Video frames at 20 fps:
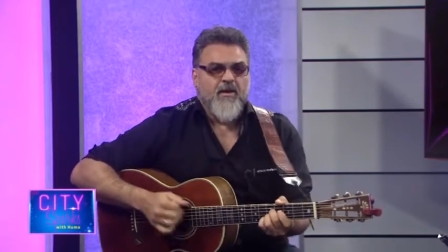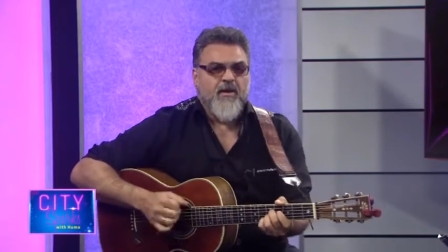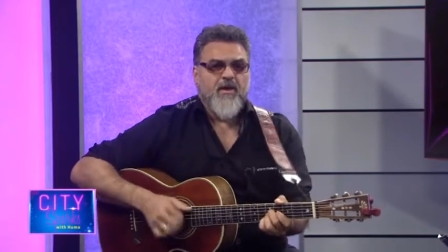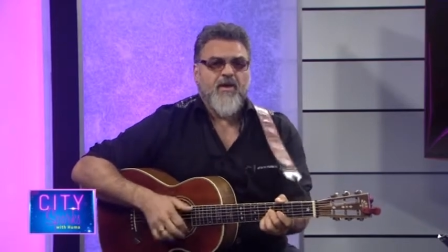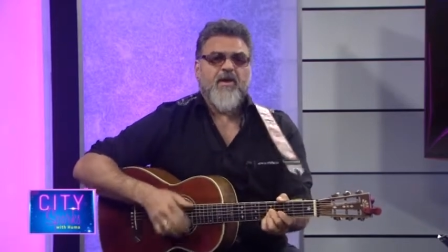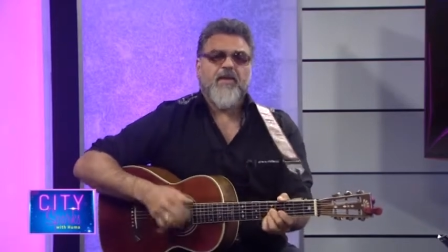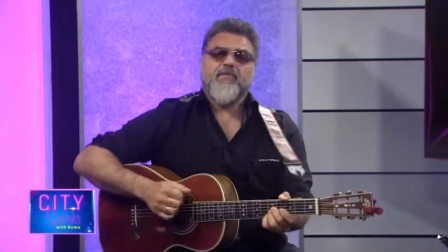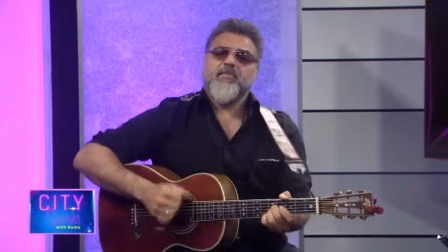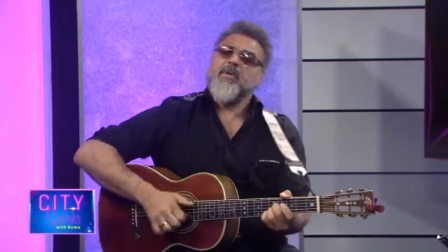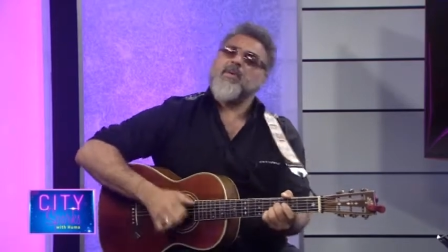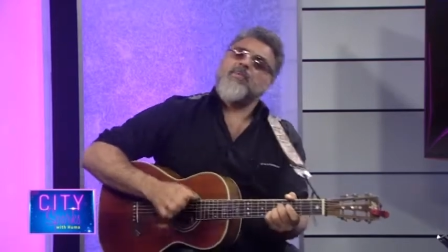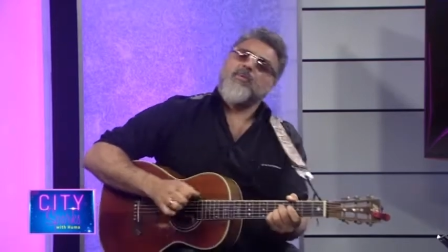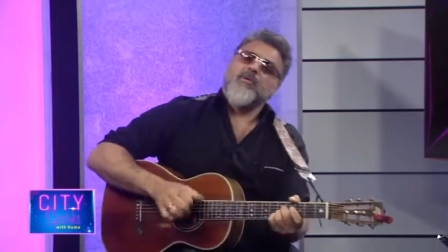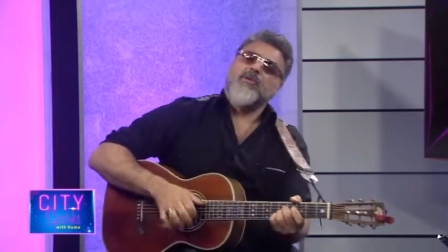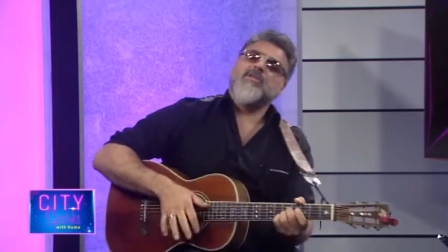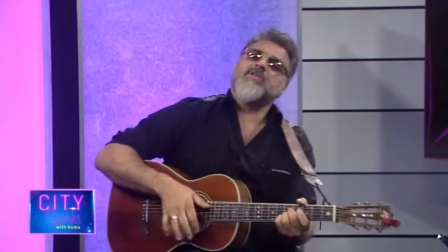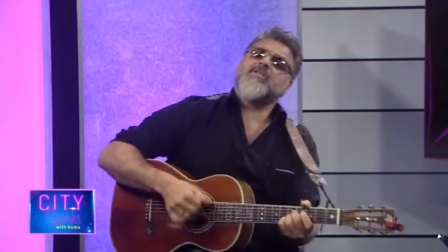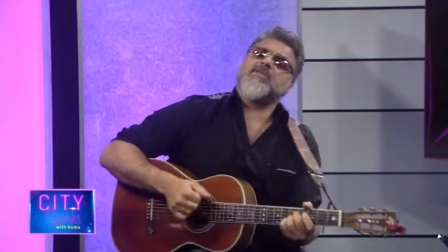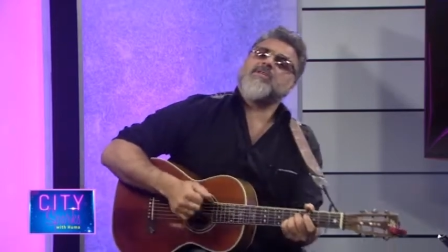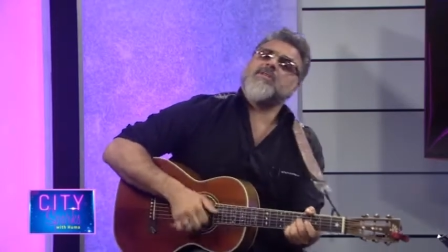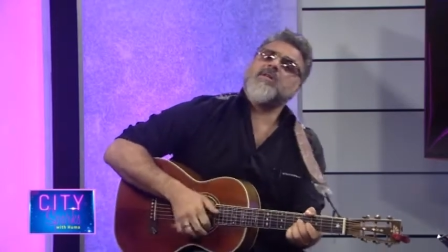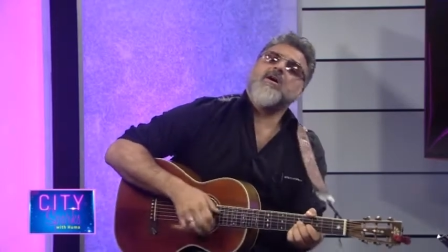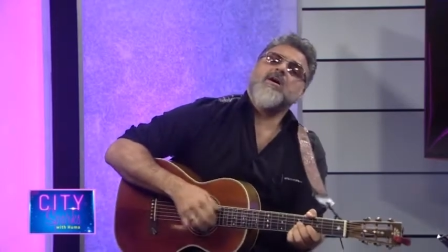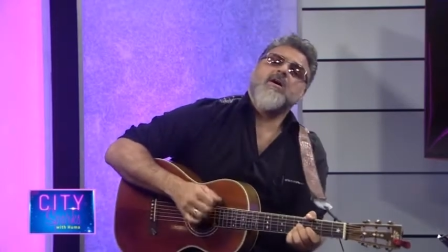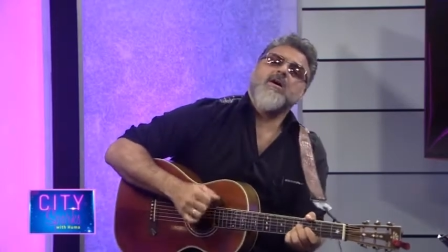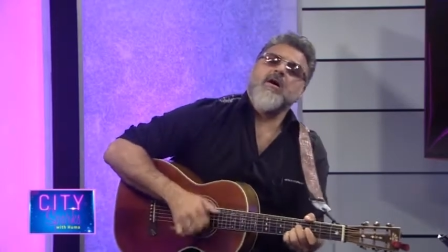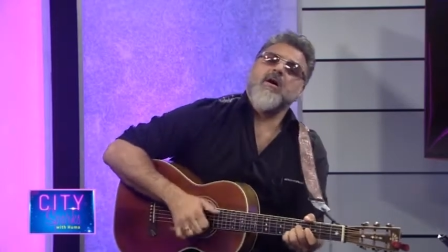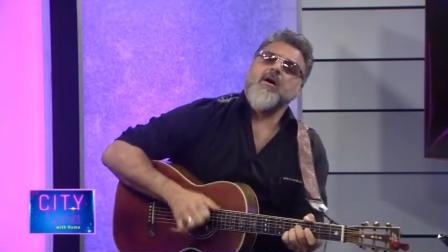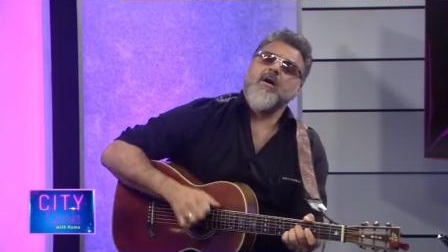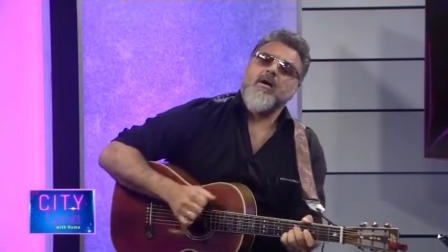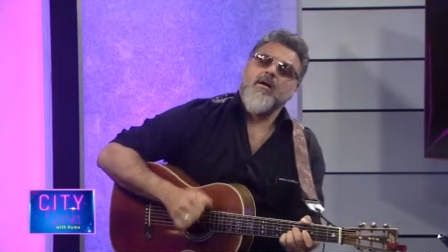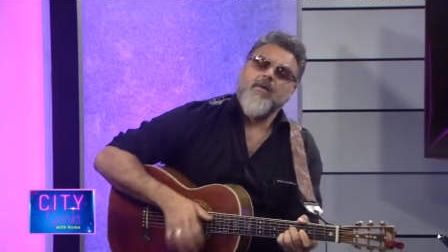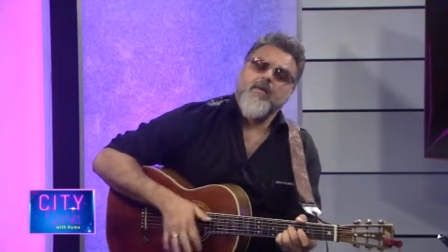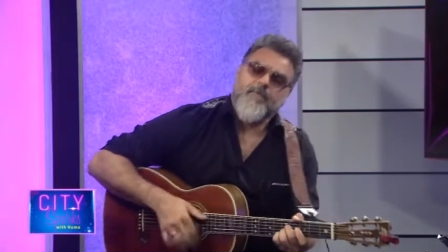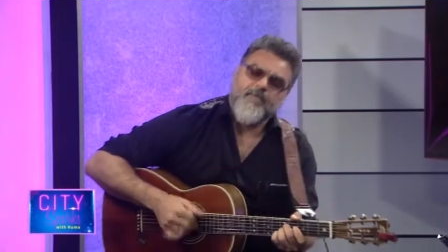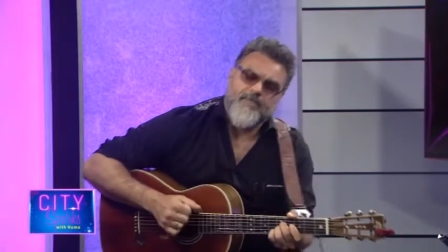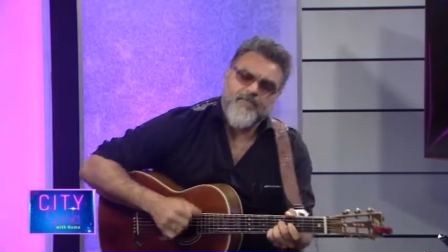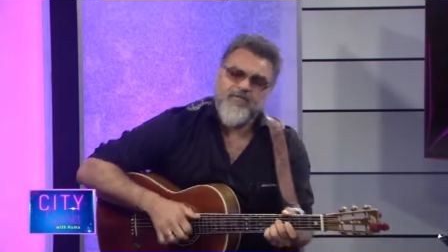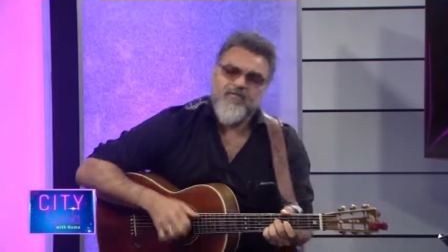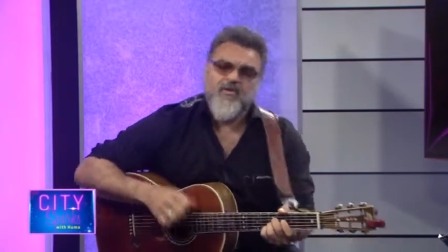Hey, people, listen up.
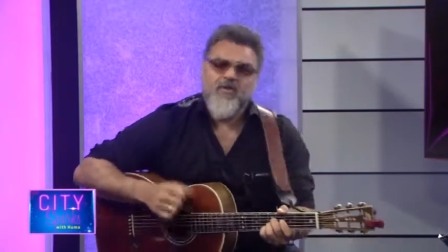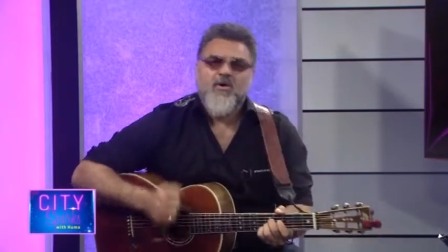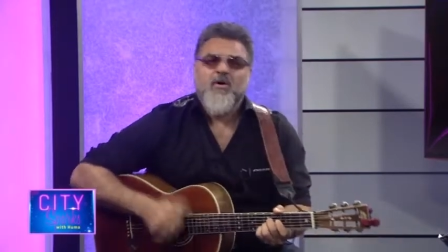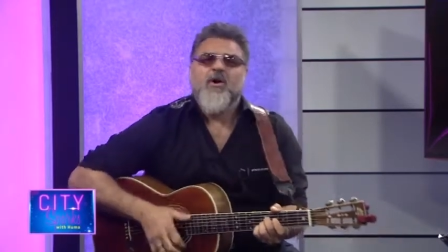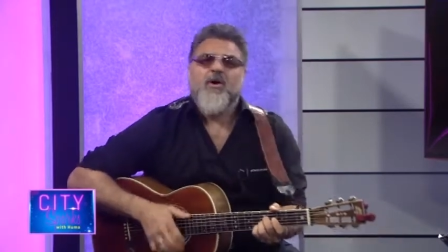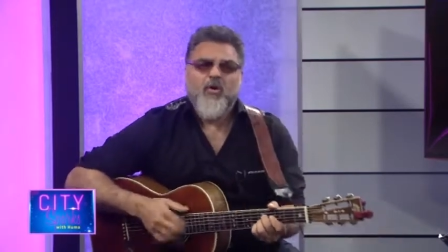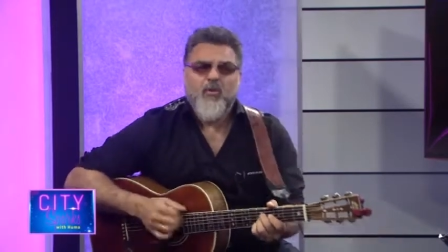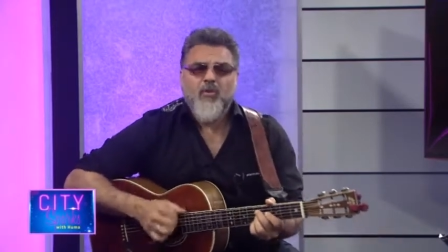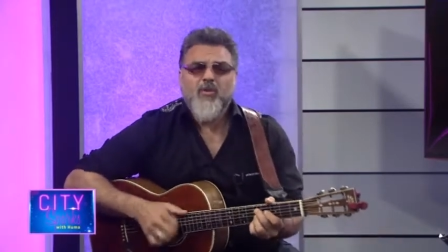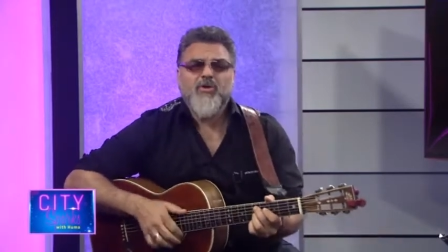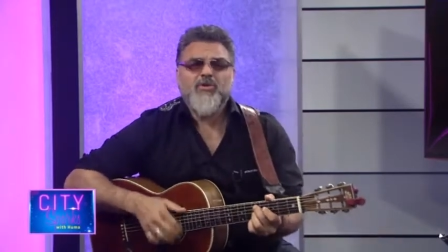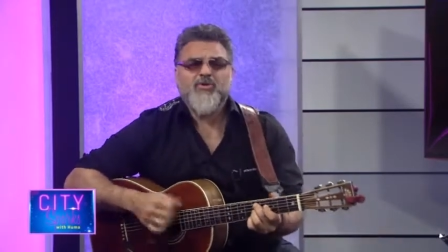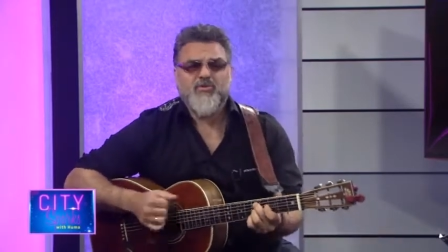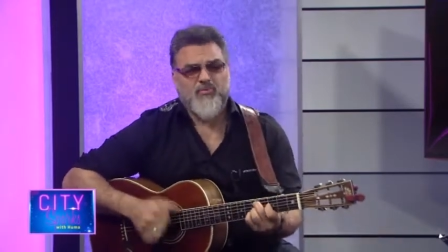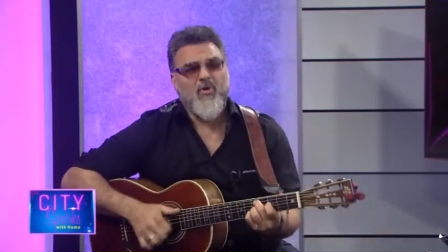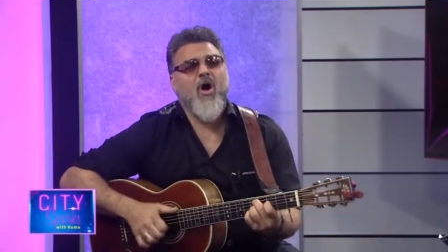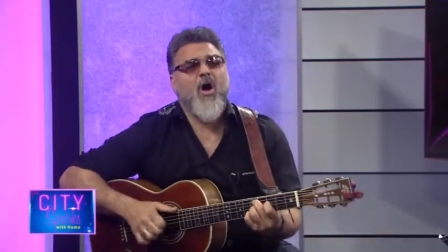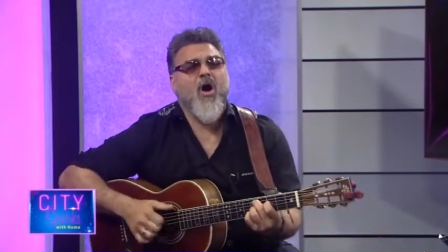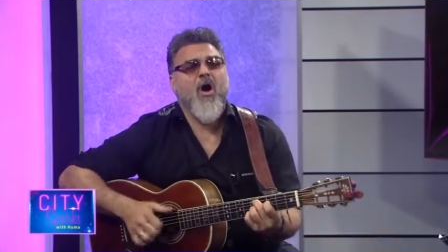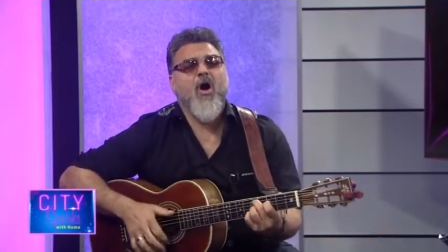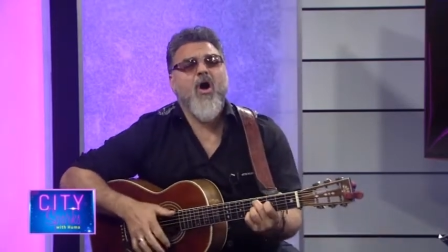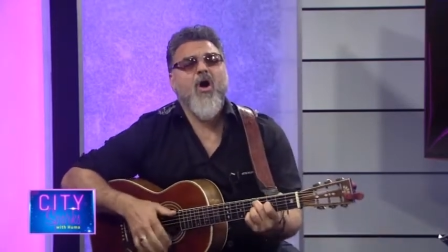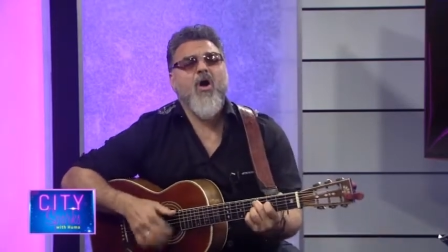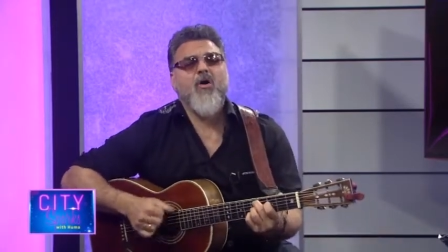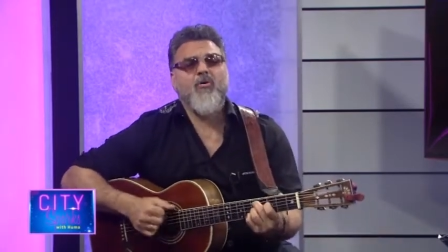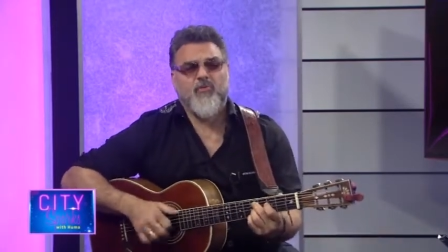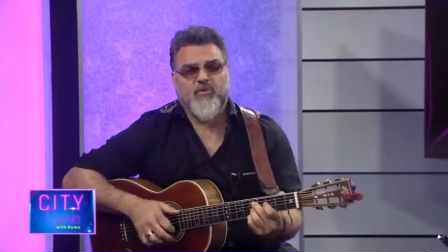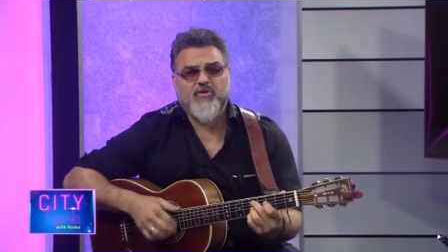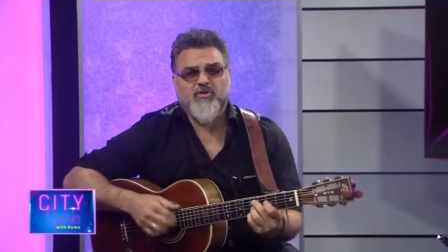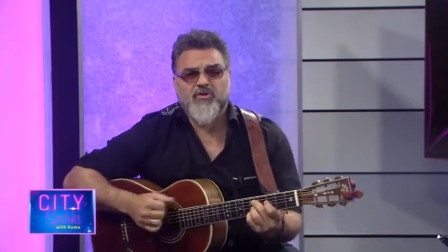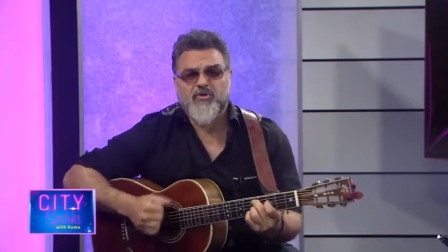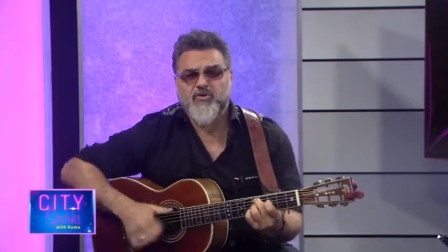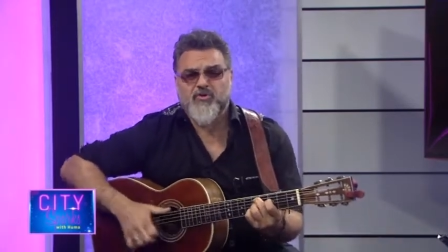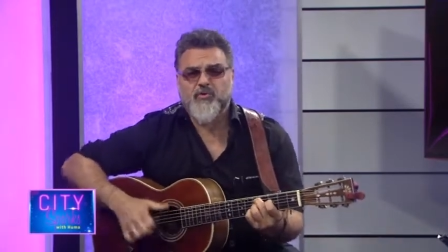What's wrong with this